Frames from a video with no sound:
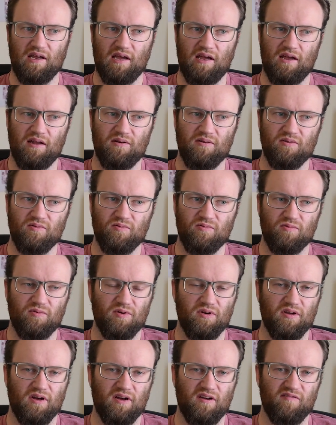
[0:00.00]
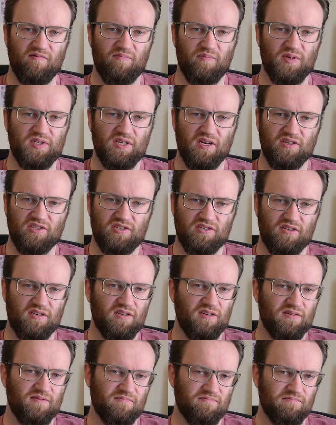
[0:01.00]
And would I have
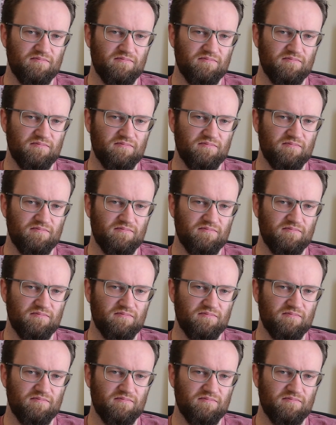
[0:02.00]
potentially